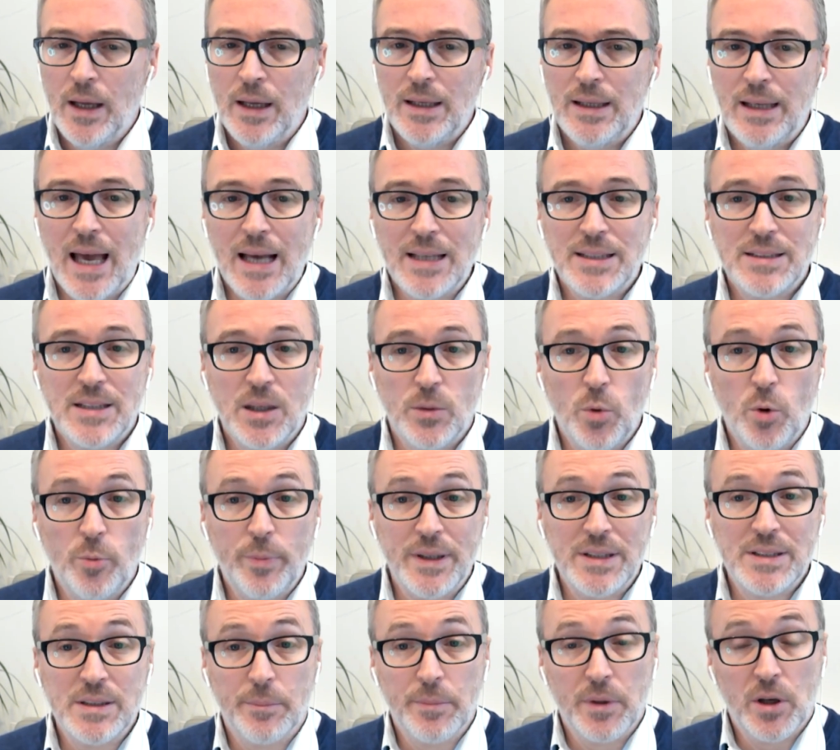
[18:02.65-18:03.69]
yes, there will be
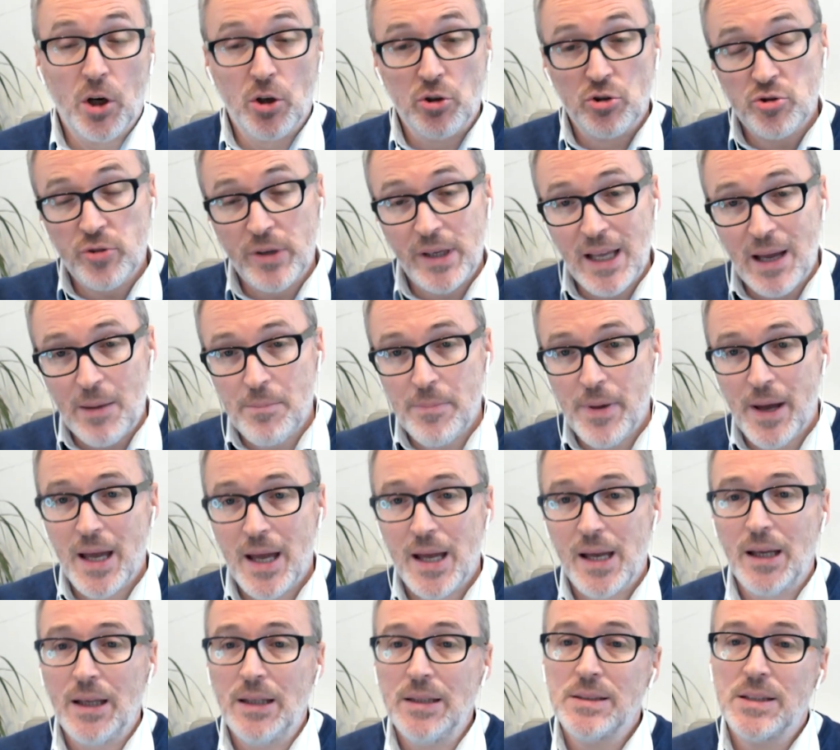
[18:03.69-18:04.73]
some country
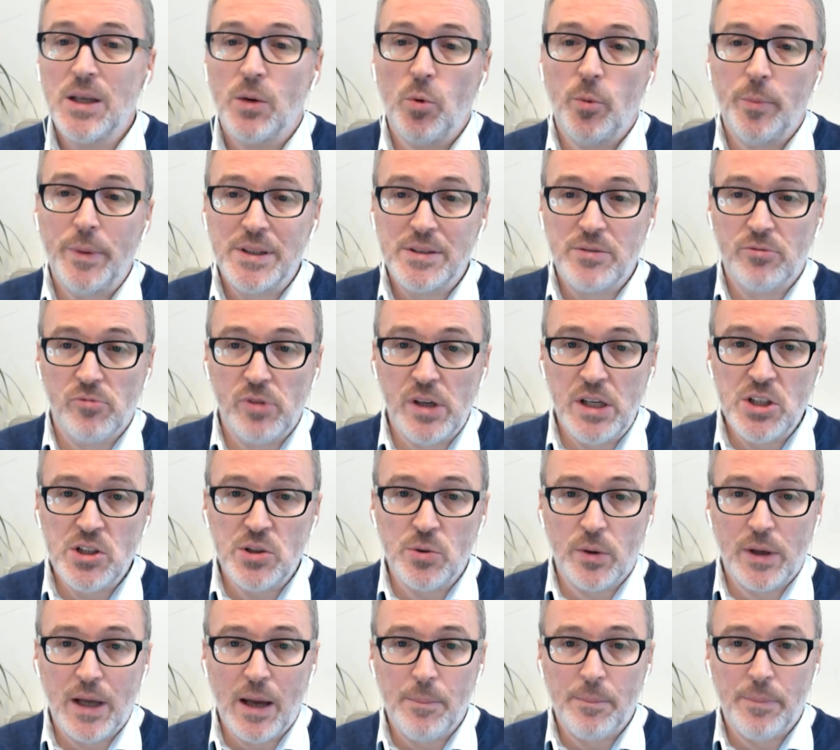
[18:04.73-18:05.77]
campaigns, there will be some
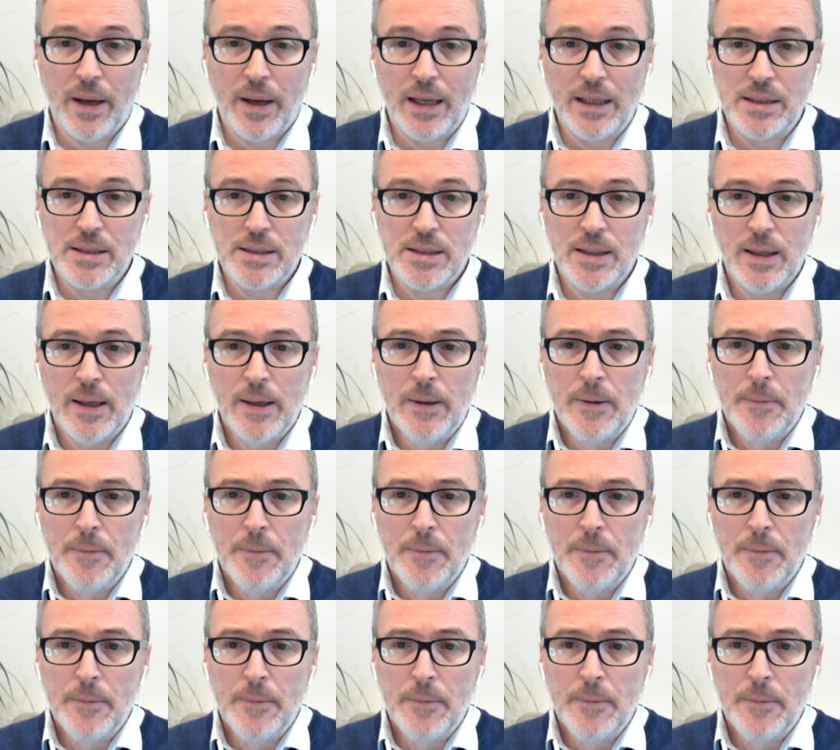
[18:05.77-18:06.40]
regional campaigns,